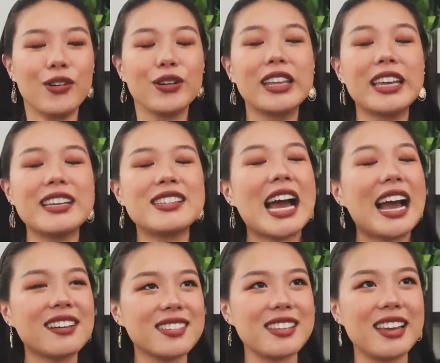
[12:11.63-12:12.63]
really
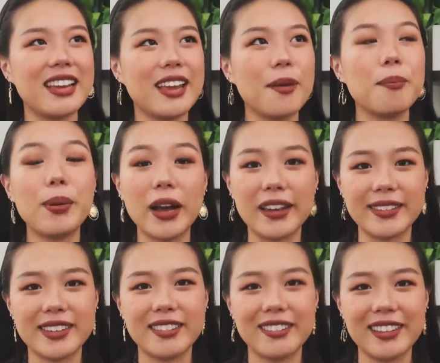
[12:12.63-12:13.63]
taxing,
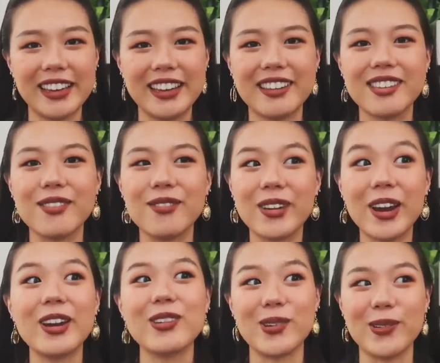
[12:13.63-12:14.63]
but it's
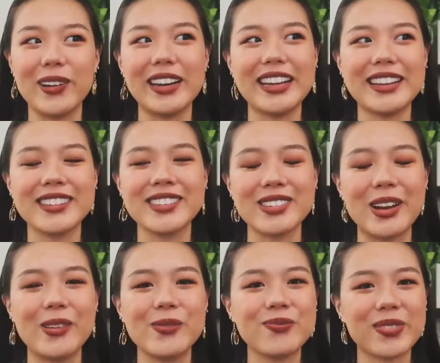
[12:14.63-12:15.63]
very rewarding.
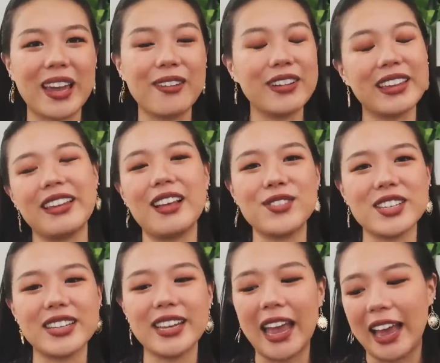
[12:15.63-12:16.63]
So I really loved
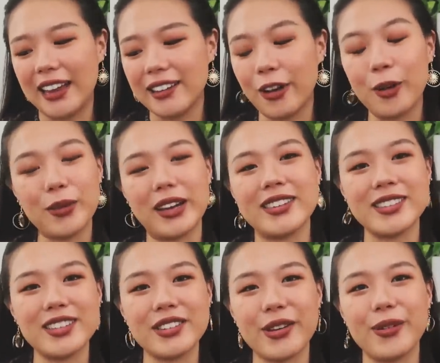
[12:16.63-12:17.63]
it and I hope you guys
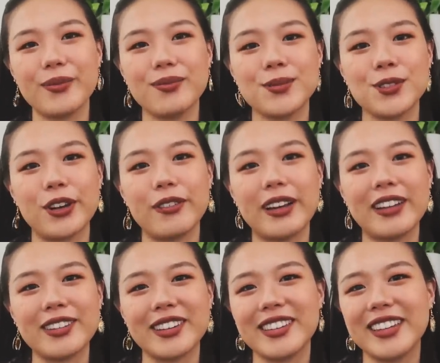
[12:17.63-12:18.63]
did too. So I'll
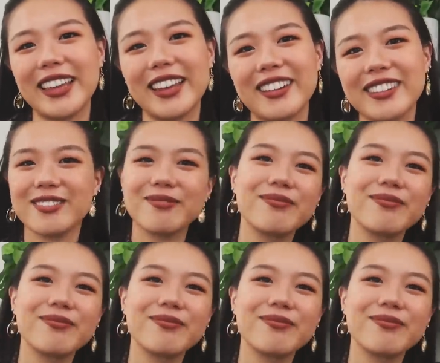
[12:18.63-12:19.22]
talk to you later.